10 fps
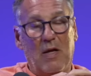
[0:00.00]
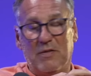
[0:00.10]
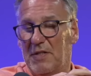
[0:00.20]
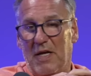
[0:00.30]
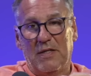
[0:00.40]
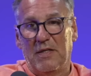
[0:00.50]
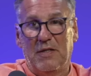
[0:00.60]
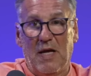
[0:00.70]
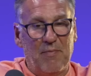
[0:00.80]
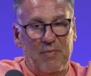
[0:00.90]
Outstanding.
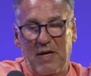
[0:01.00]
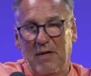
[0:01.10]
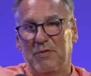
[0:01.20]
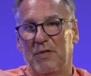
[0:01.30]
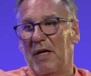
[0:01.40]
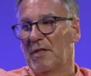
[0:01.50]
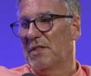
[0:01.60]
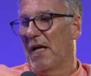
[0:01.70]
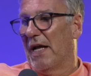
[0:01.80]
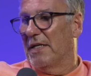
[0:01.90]
Yeah, been absolutely
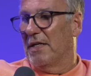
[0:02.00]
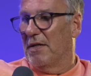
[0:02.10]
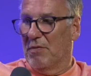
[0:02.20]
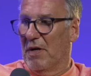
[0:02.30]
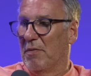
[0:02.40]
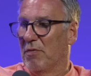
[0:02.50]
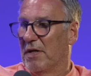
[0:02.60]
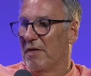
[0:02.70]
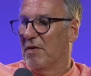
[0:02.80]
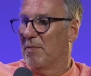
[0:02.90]
outstanding. He
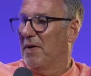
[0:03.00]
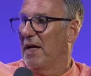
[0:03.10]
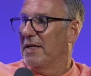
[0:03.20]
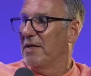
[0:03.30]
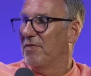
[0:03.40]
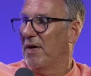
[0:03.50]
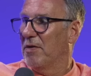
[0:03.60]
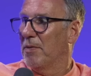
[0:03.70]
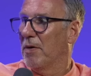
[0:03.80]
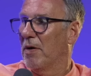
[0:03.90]
wouldn't even have played if
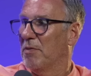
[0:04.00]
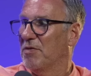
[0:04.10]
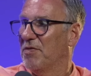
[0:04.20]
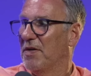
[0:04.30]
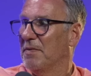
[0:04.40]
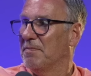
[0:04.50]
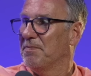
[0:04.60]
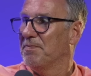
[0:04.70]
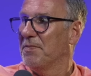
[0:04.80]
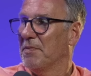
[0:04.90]
Harry Maguire was fit.
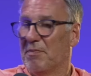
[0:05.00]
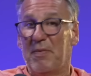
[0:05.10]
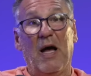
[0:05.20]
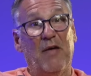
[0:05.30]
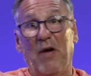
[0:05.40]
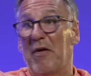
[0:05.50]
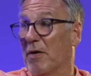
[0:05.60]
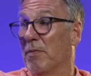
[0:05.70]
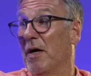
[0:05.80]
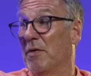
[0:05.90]
Yeah. But if
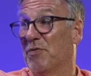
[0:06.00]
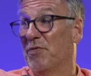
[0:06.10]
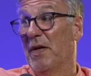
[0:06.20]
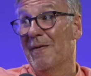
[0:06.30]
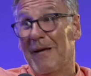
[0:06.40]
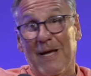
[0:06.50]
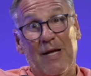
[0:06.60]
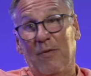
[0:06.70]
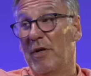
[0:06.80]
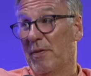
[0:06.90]
Harry Maguire was fit,
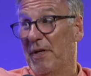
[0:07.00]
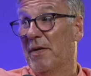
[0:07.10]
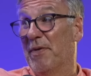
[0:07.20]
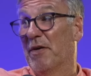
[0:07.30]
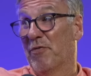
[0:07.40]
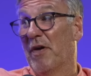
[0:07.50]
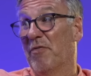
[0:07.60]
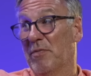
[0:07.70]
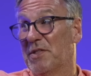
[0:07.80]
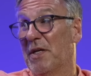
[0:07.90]
we'd have been a big threat
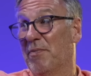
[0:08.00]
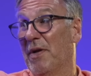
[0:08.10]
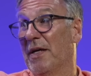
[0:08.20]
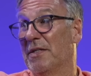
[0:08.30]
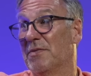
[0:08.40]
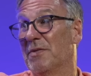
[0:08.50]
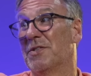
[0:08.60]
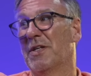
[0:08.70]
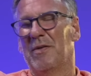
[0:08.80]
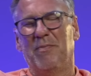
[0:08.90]
from set plays,
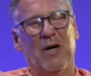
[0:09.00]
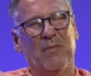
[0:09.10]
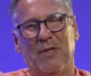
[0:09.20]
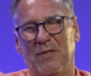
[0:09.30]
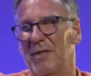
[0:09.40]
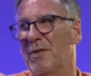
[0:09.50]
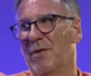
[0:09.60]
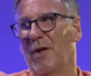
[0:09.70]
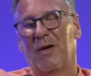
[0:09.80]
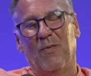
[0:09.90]
which at the moment
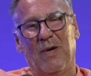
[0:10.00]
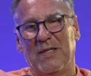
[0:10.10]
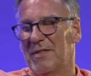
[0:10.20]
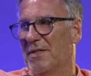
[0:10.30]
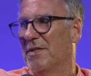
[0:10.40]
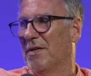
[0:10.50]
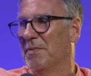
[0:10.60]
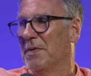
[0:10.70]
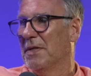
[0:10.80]
looked like a waste of time.